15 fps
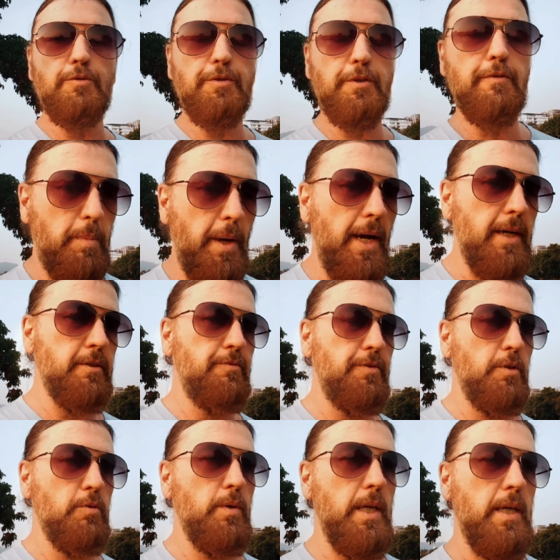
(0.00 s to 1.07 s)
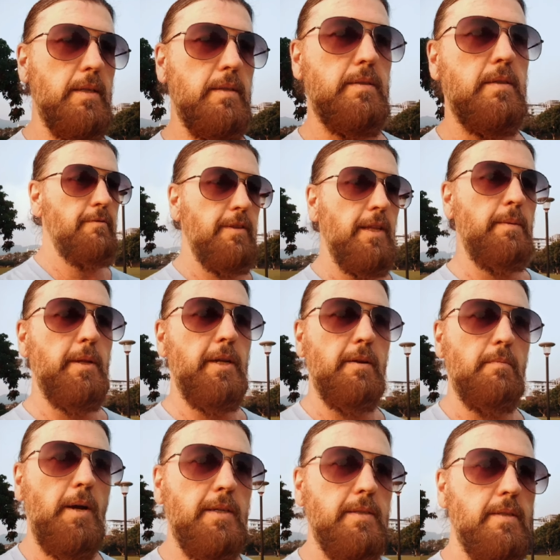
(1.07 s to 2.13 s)
So for the past few weeks, weeks, I've
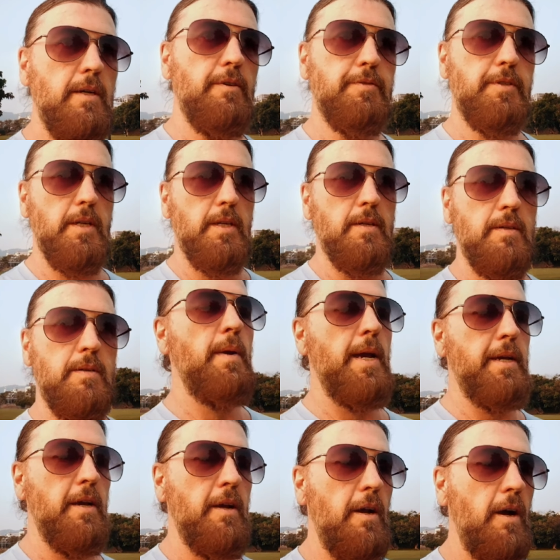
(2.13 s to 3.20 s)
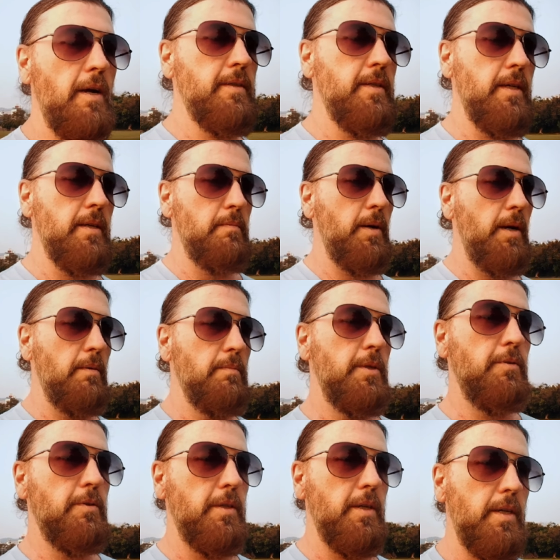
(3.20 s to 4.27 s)
limited myself to making content about
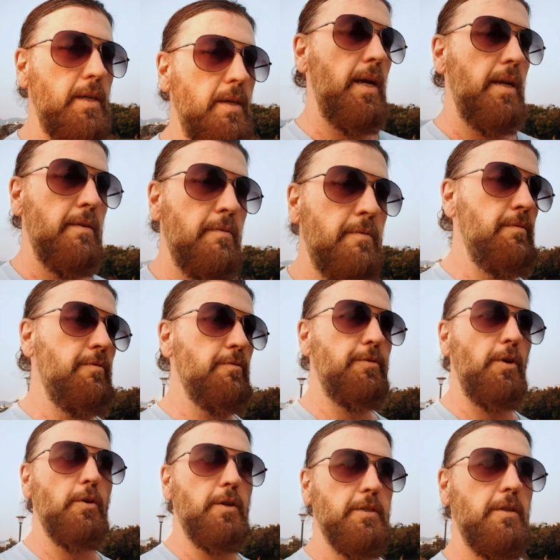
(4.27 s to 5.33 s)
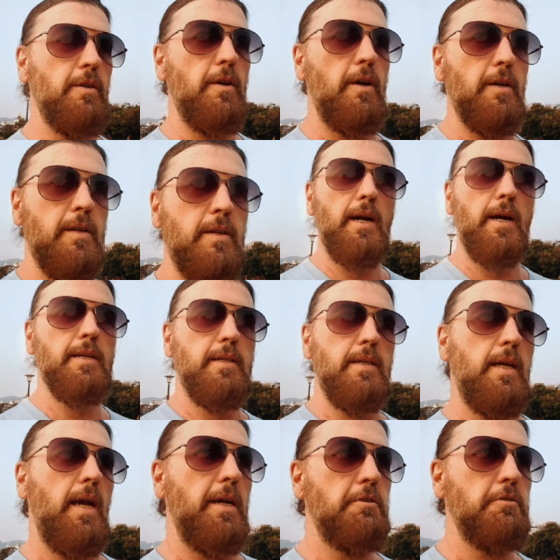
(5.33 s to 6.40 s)
music and even focusing on the
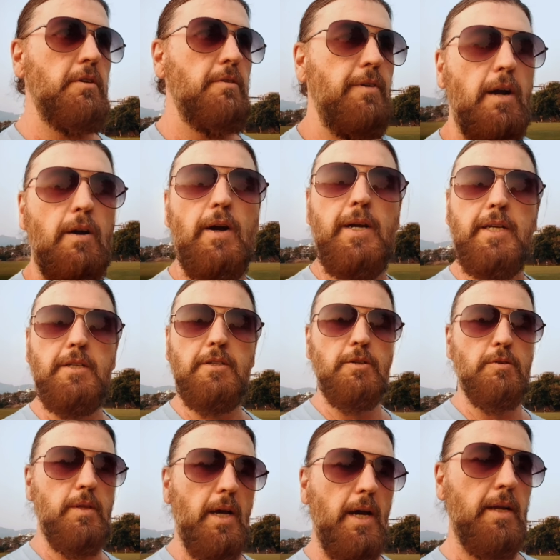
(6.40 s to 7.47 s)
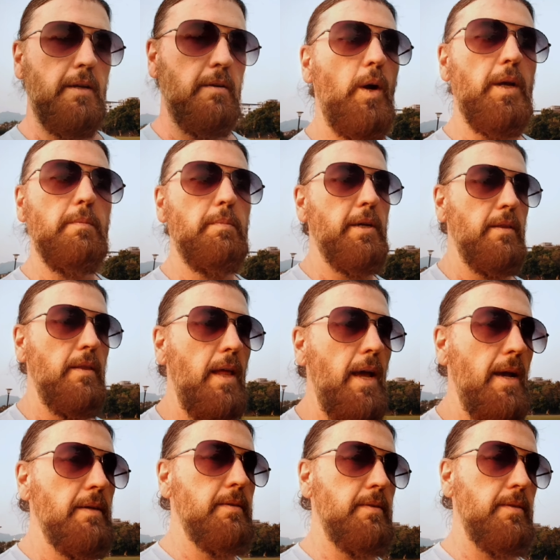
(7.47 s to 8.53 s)
ideation of how I could do that quite a bit
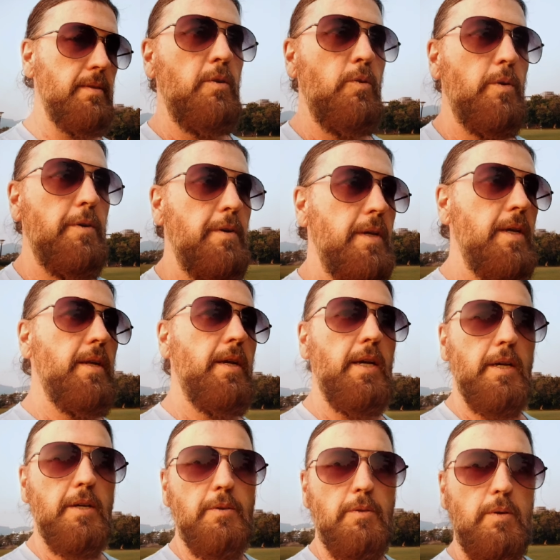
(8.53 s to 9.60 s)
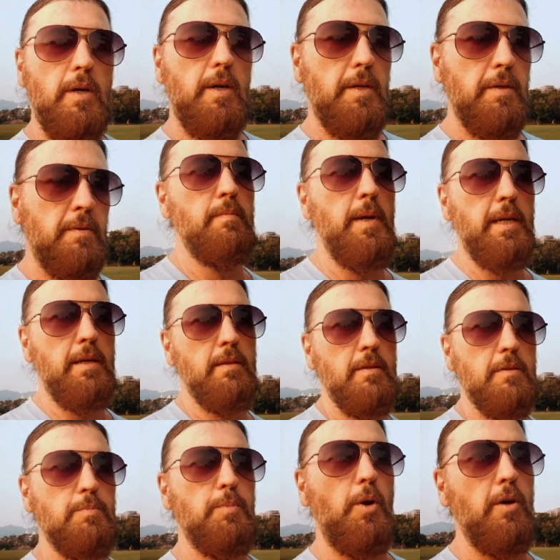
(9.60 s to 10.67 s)
less in order to get a handle on making
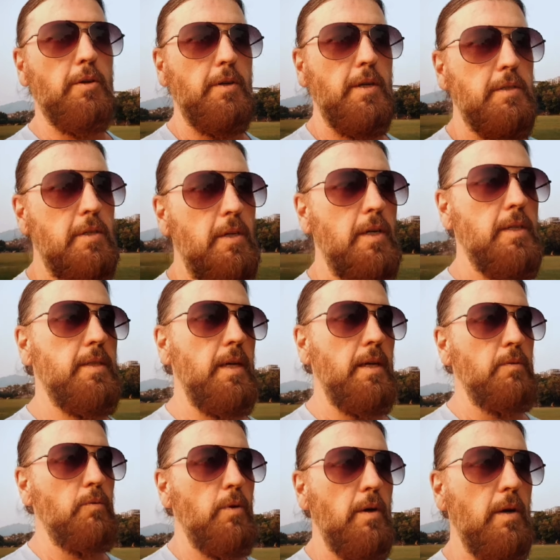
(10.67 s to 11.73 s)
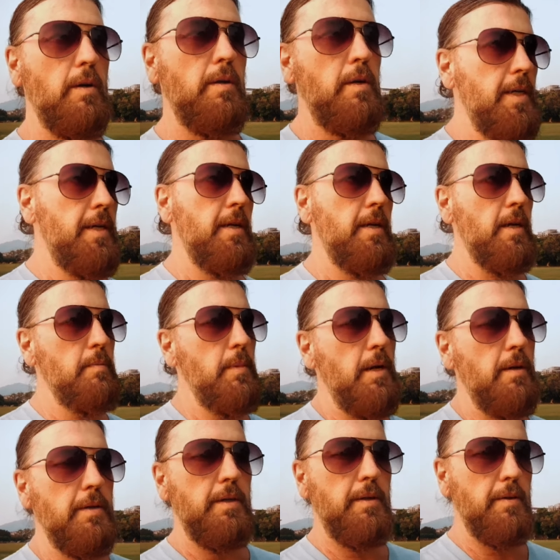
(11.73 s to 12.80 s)
this progress content where I can come
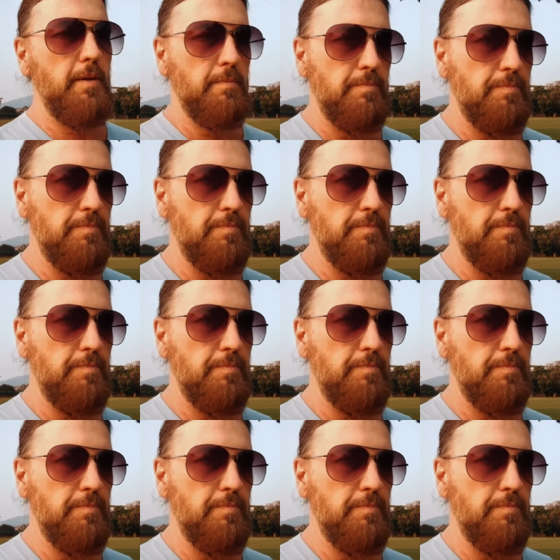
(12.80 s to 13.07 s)
out here